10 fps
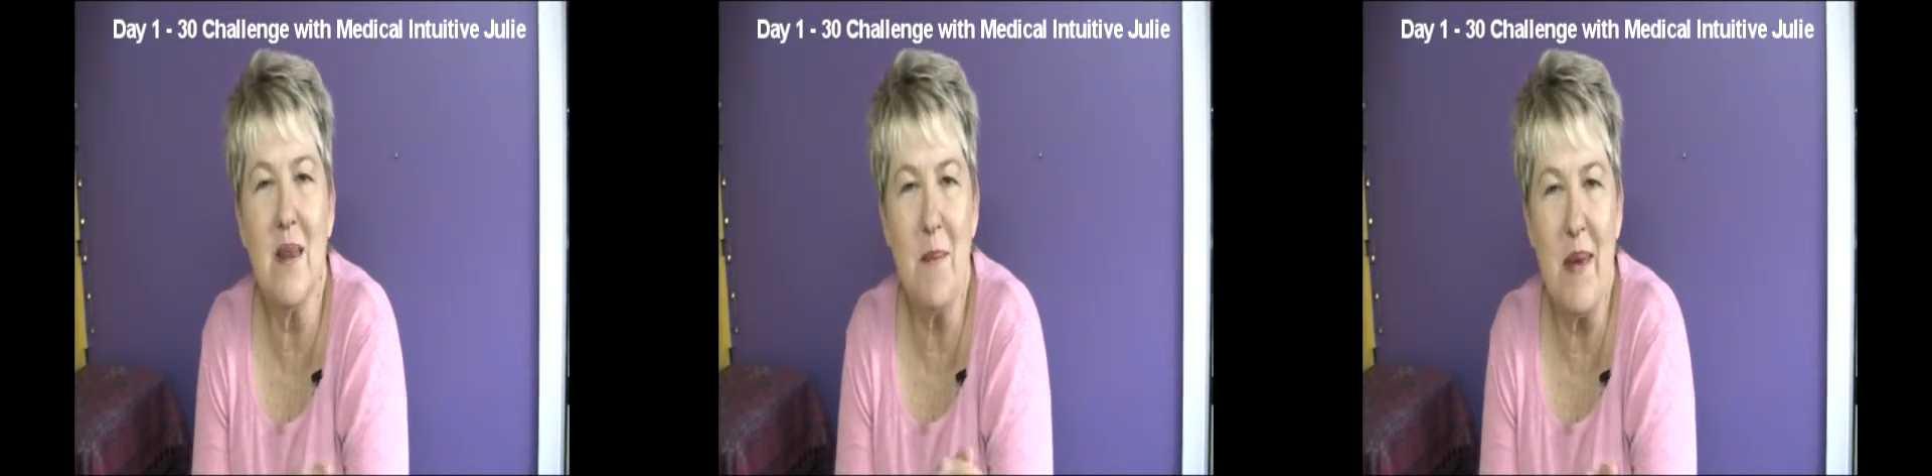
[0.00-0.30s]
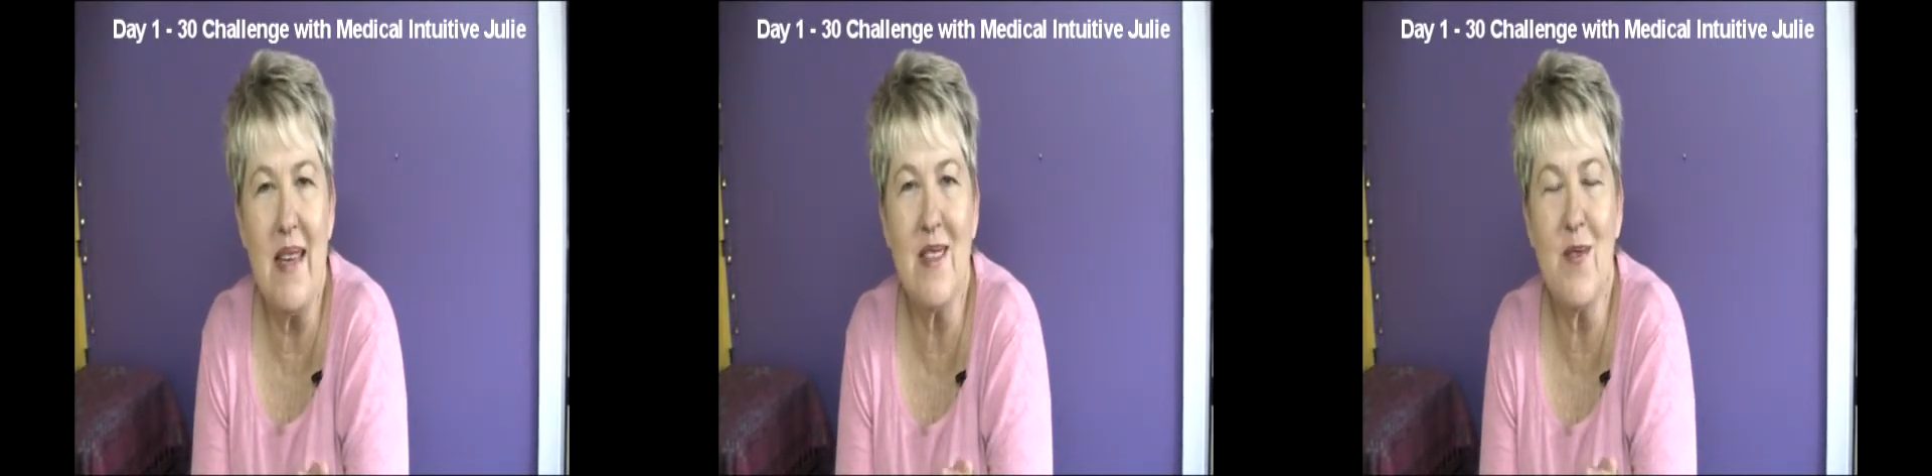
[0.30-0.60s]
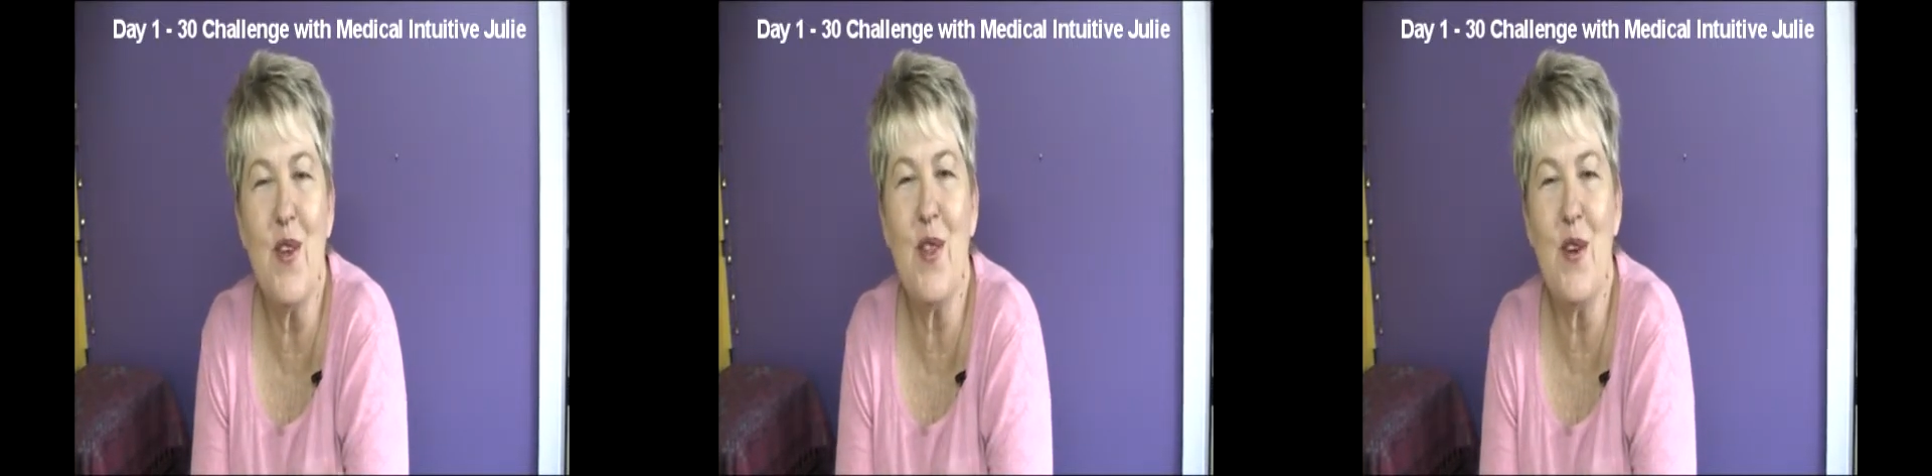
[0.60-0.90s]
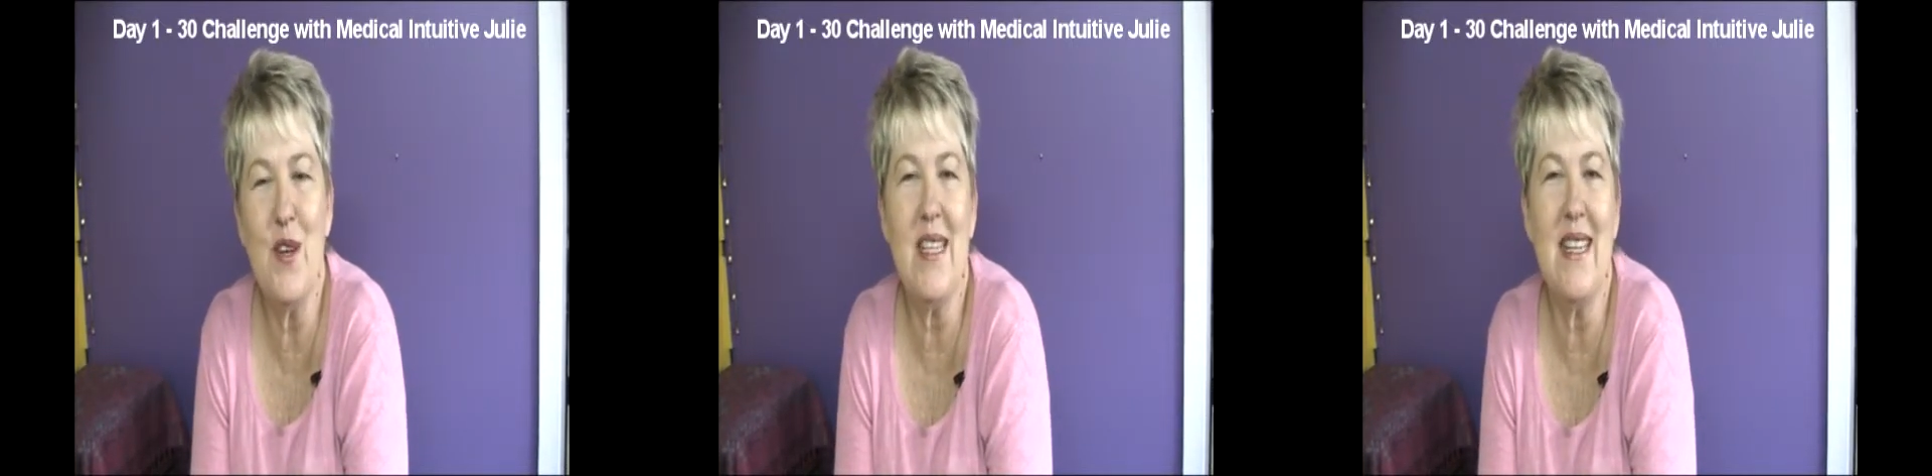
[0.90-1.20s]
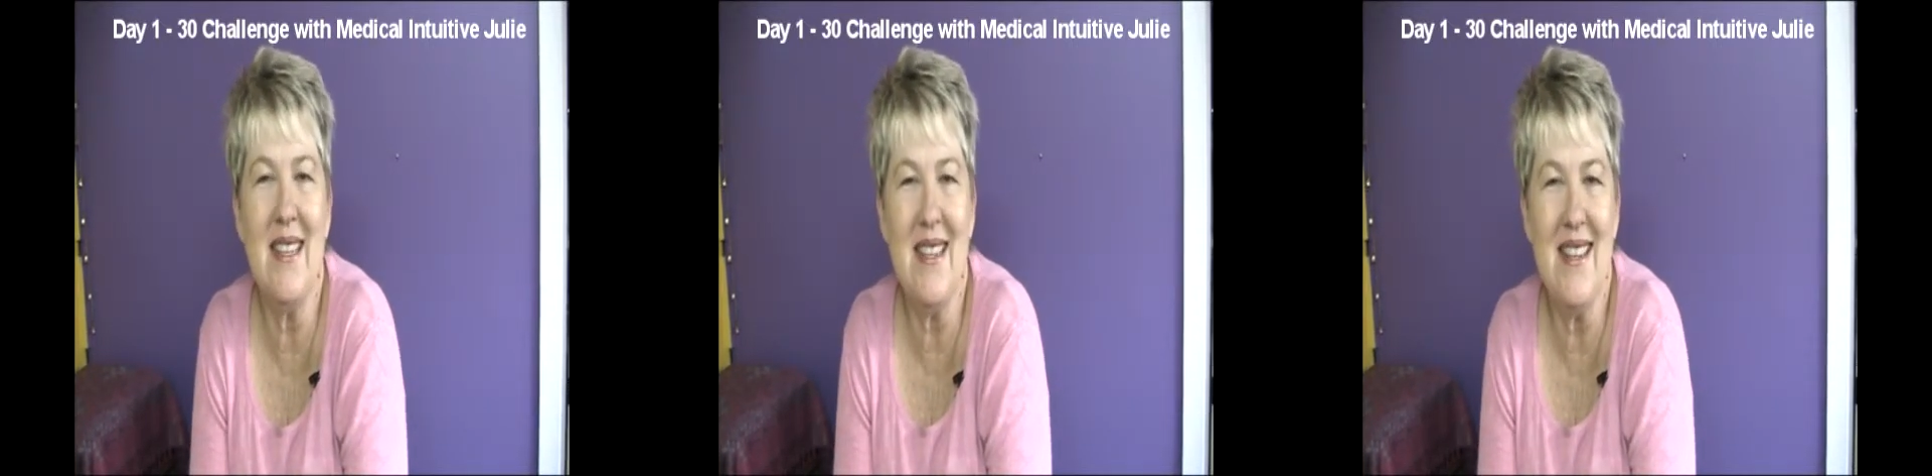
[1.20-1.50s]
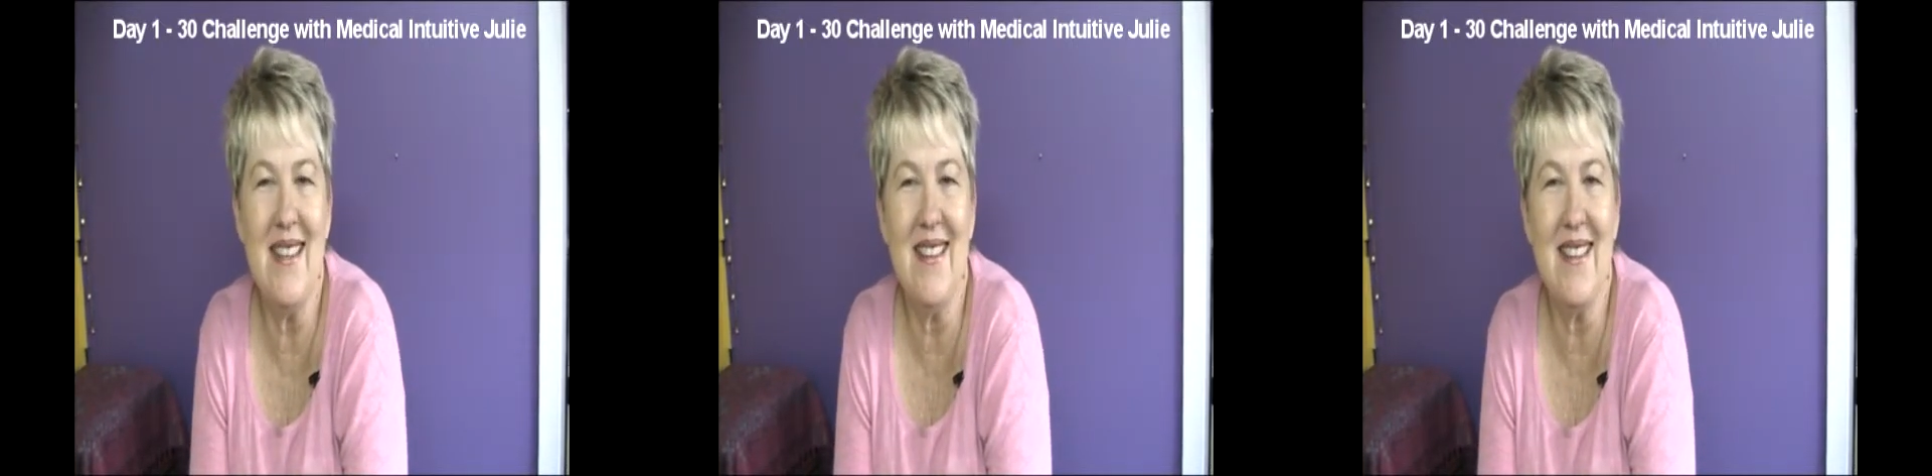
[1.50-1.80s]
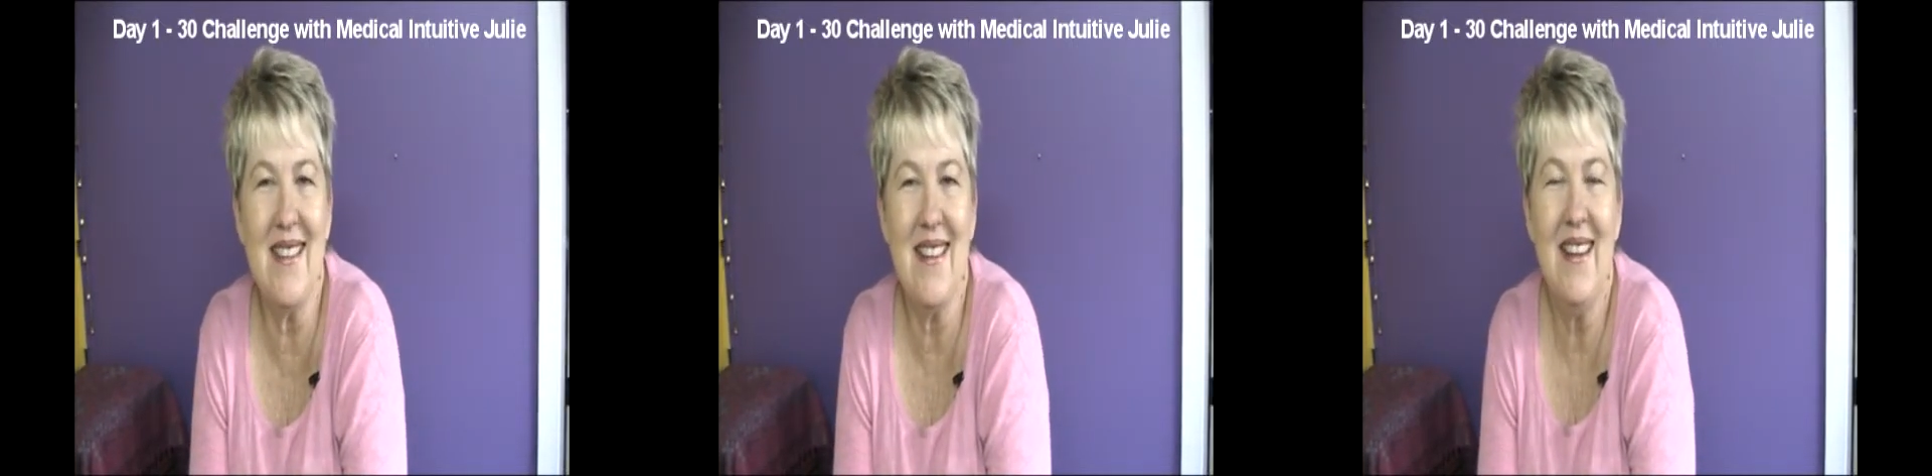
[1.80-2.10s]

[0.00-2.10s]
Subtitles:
best for 13 years?